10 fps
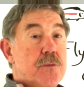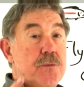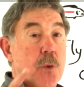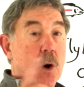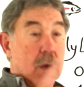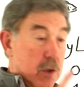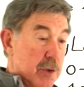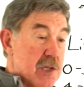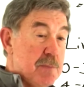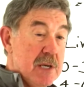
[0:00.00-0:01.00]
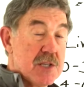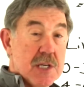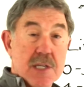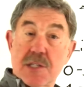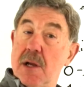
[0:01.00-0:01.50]
For little
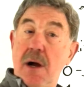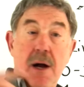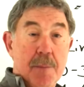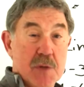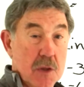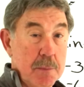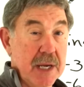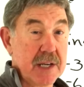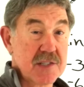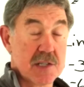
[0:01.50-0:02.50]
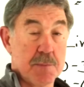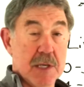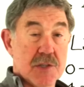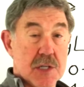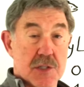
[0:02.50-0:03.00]
species up to the biggest
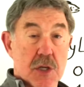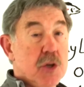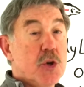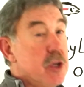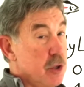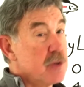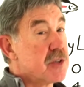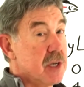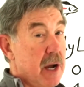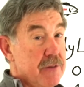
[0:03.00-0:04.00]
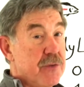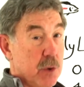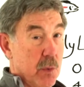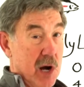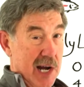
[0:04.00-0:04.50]
species, you can use a 9-foot
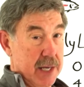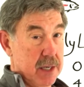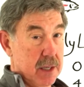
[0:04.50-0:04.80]
rod.